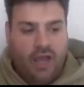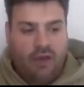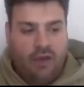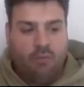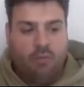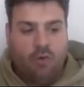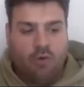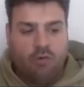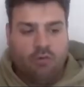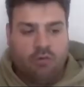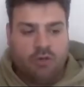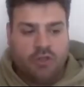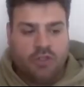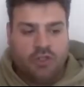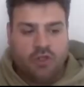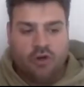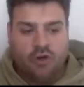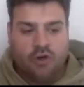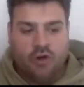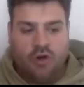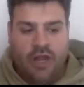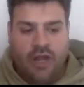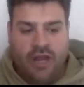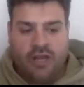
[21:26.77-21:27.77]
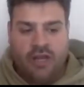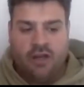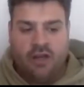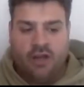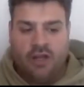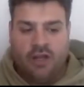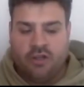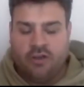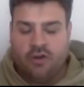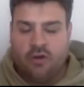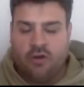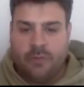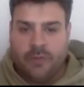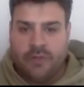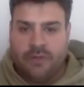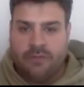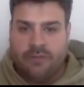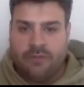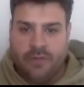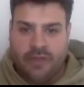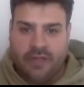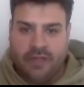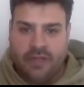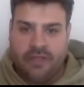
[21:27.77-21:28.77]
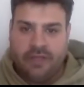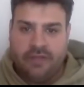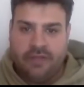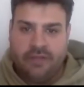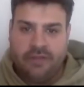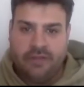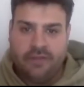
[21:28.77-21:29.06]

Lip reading: And what would your headline comment be?